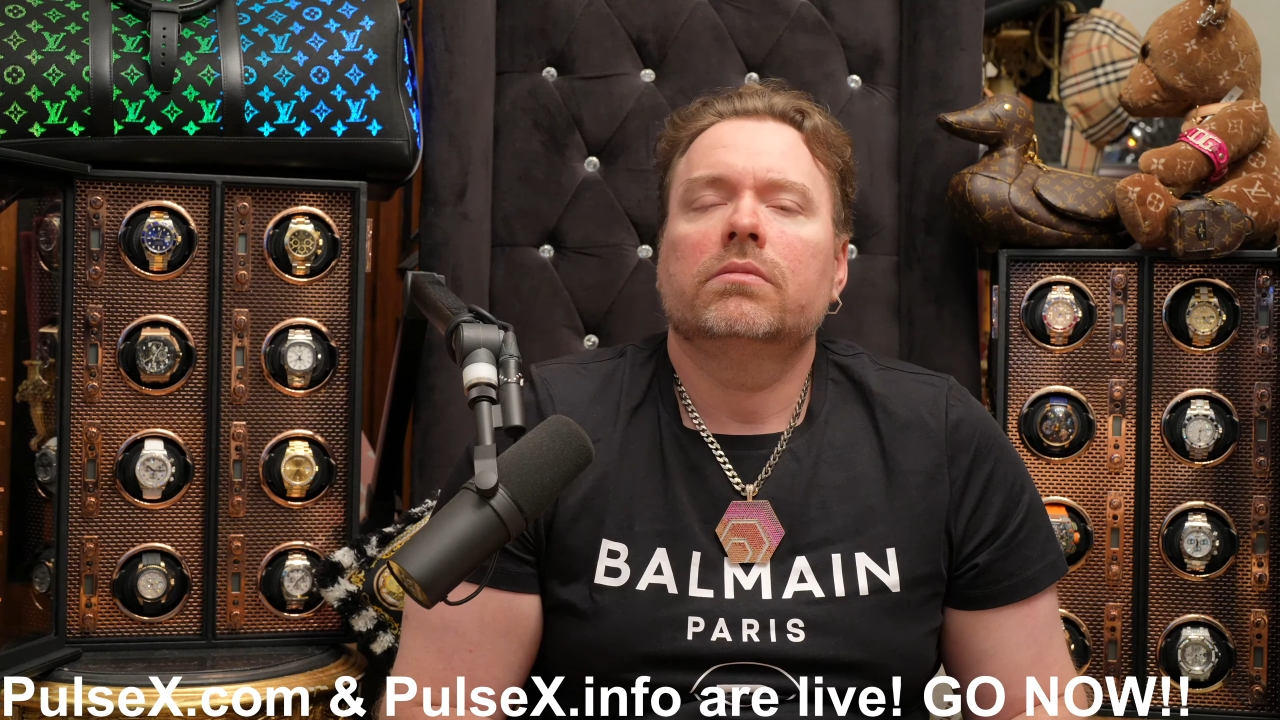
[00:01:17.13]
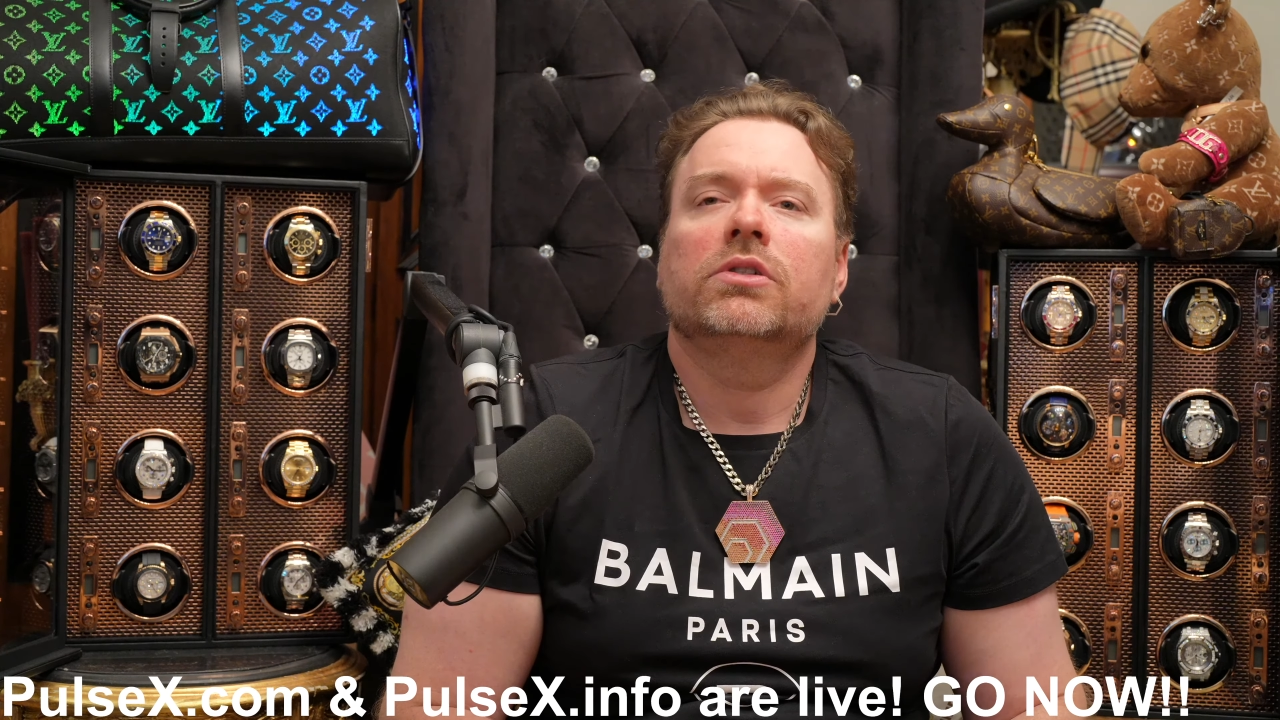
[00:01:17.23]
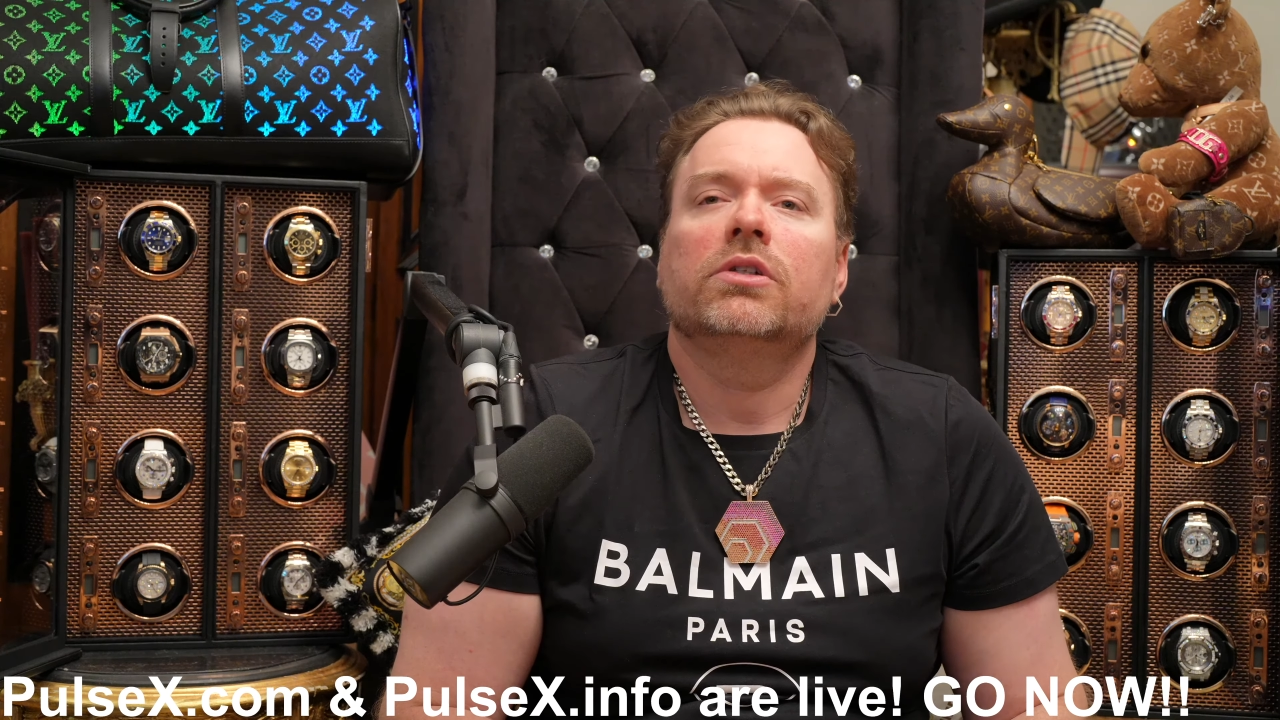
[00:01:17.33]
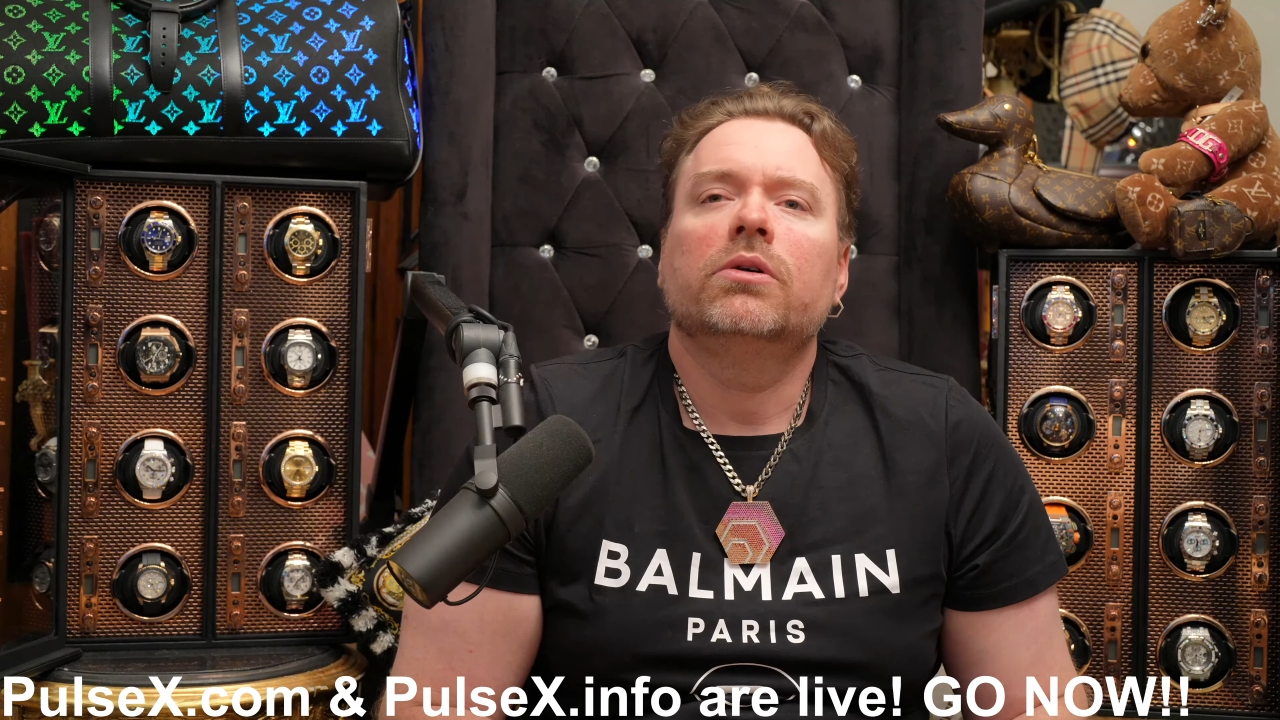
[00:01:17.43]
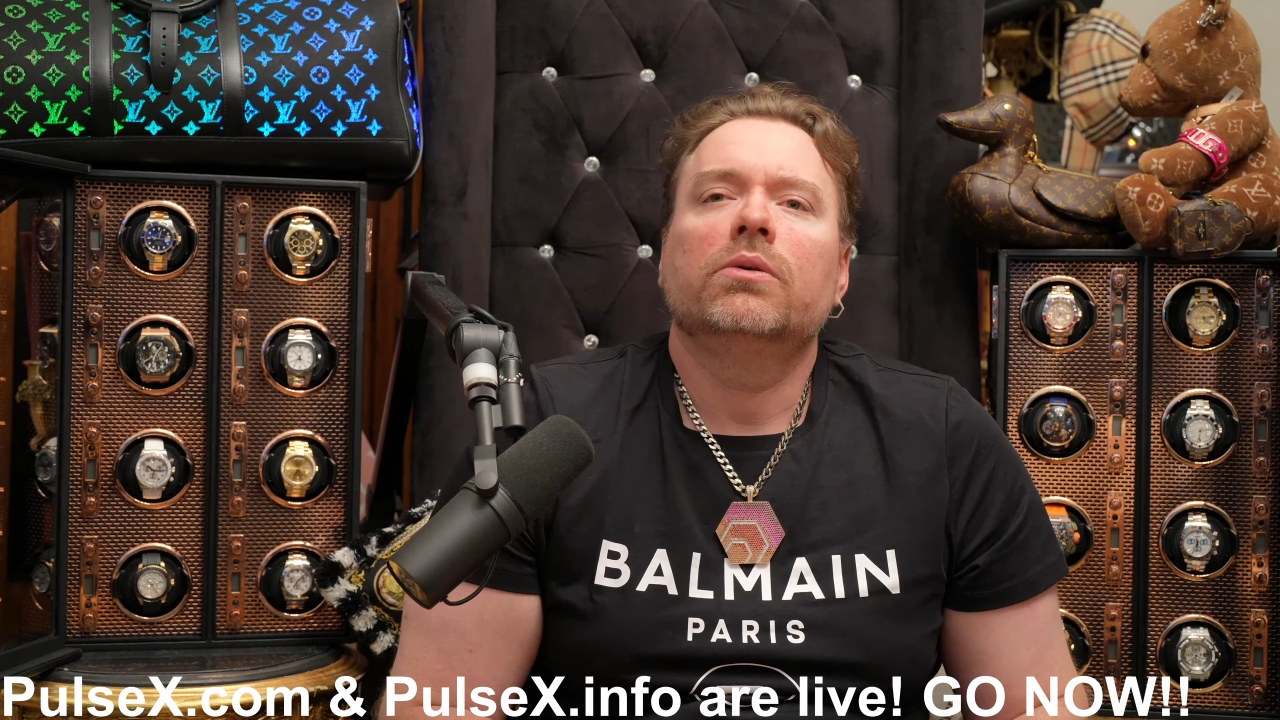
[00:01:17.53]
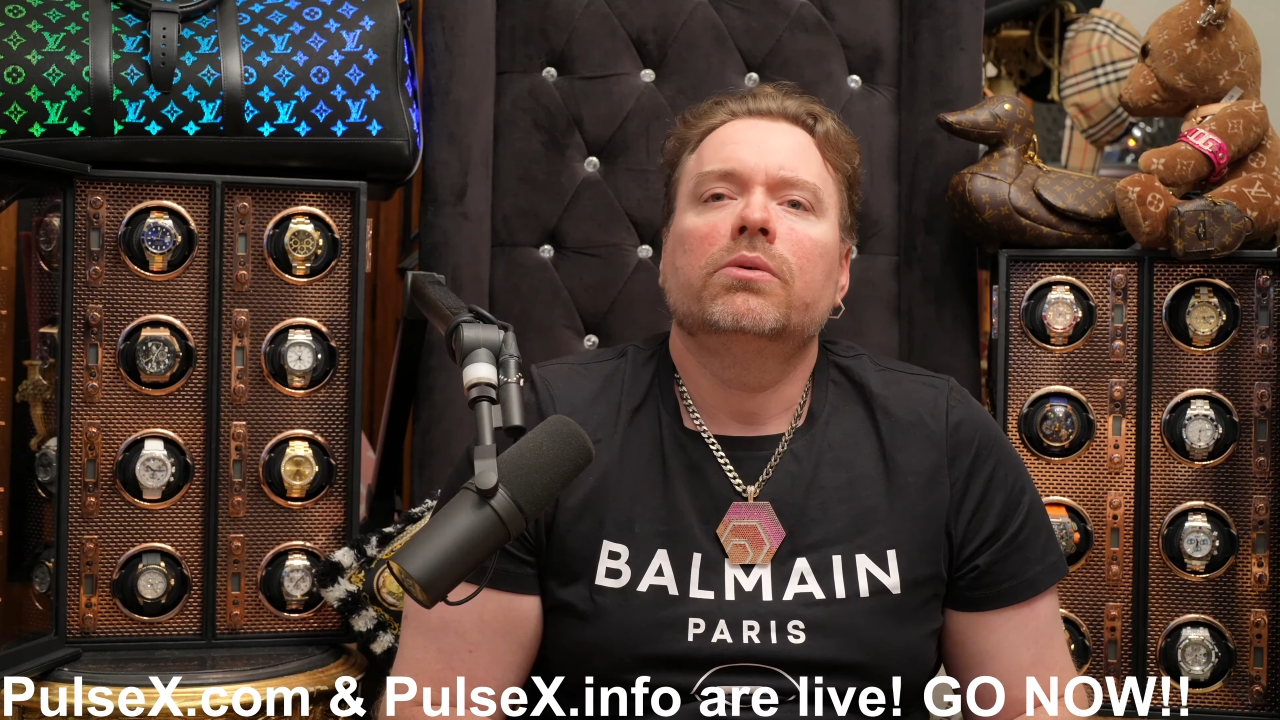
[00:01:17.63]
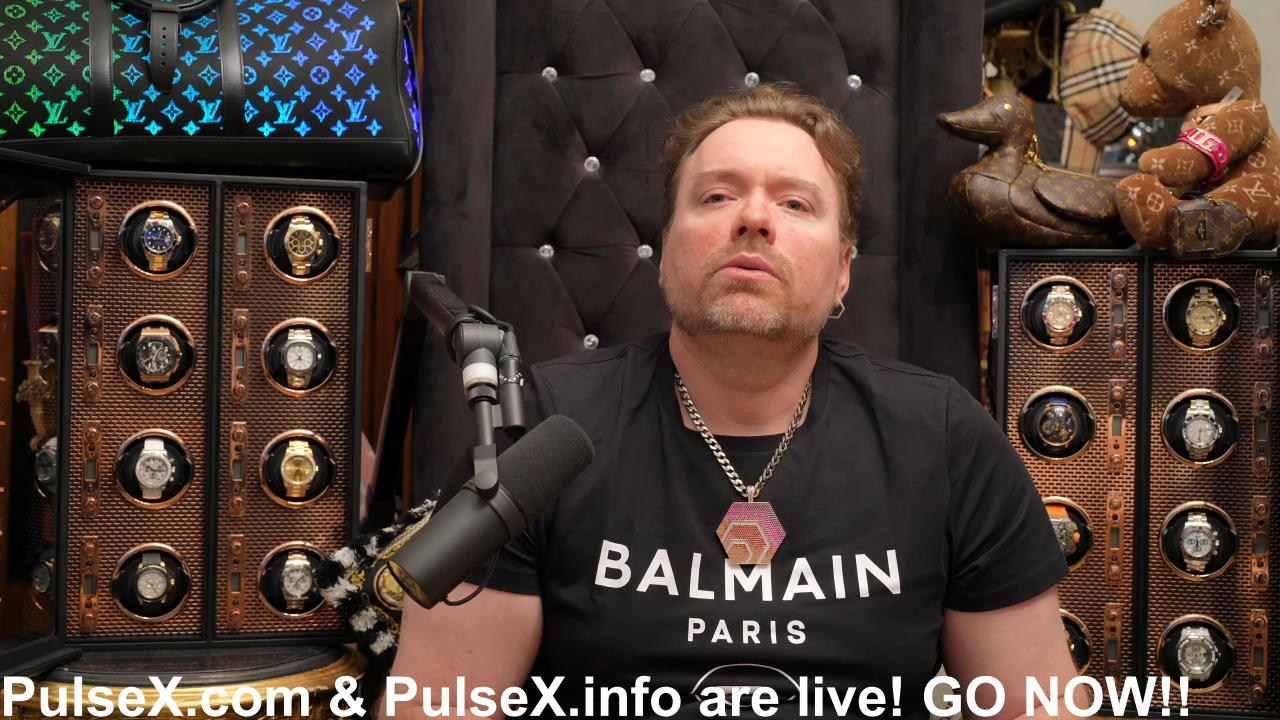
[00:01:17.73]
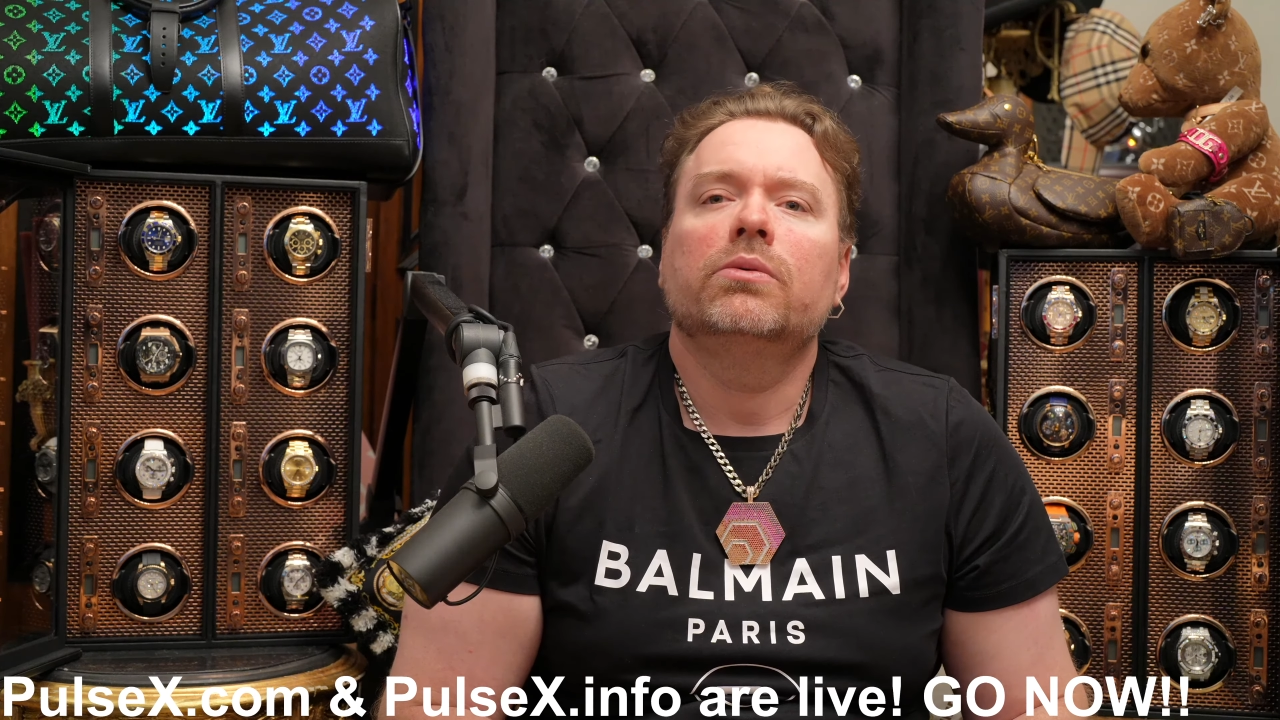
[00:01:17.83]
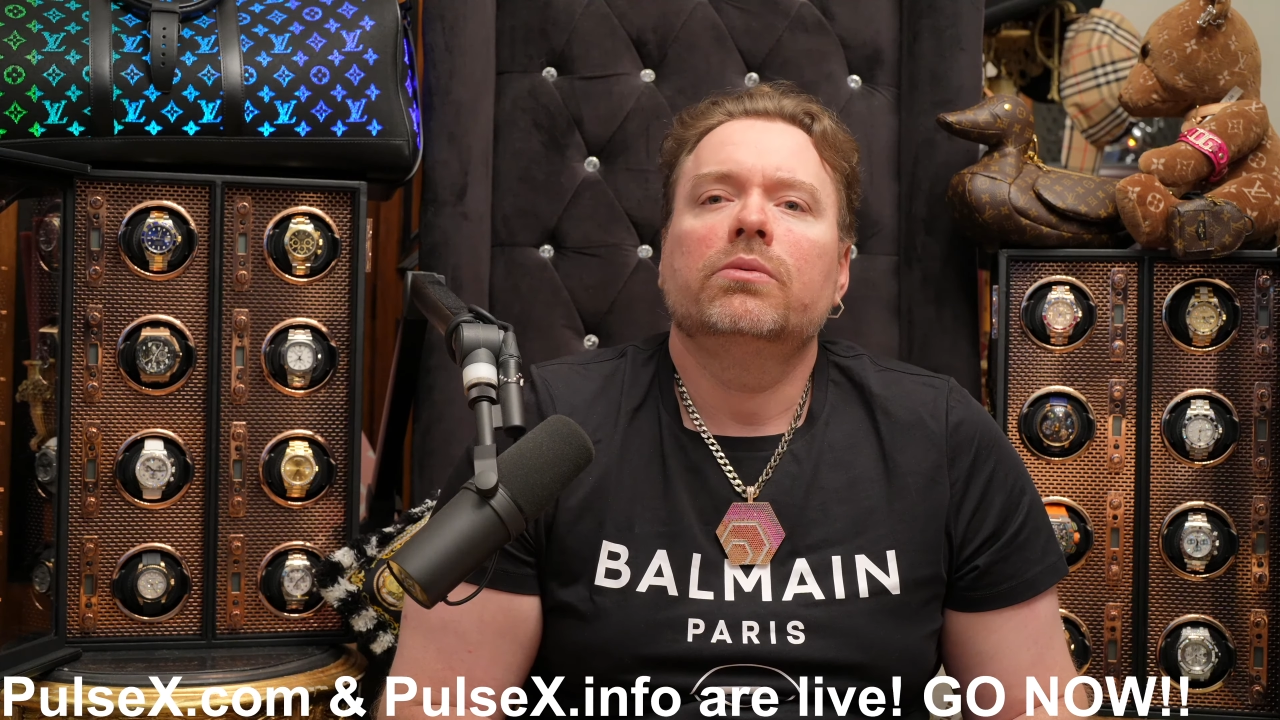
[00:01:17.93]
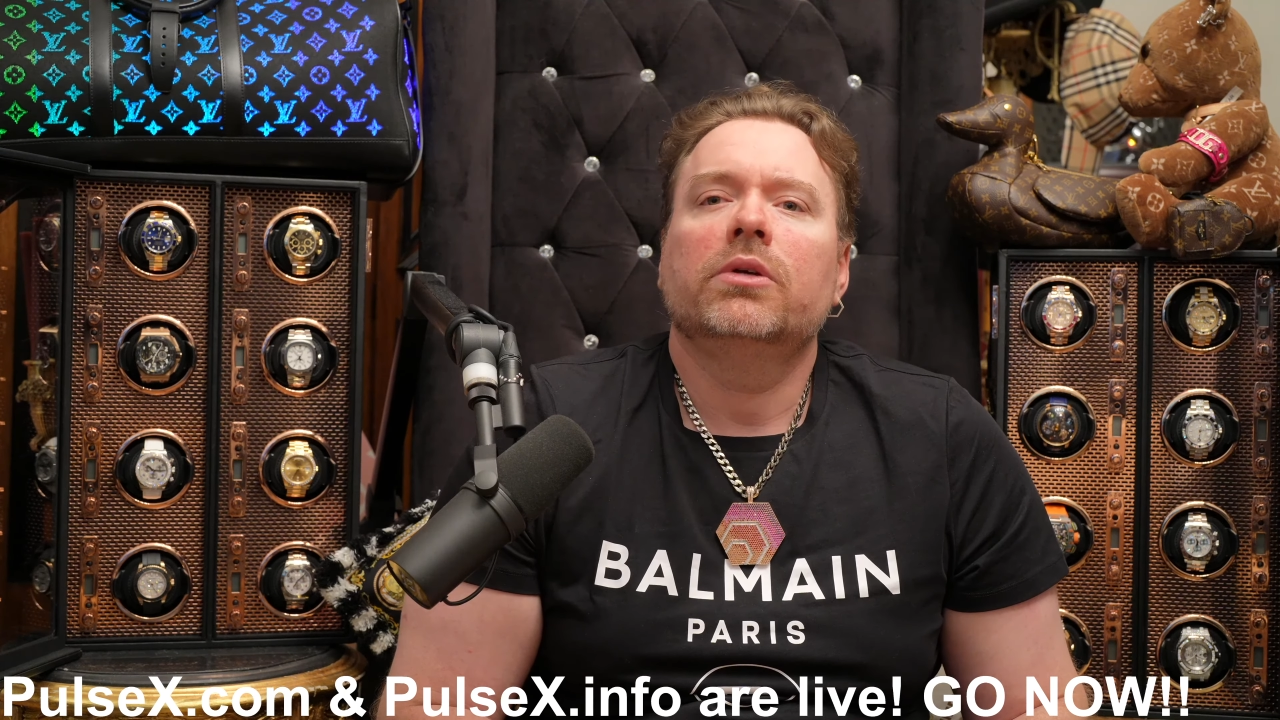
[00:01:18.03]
So,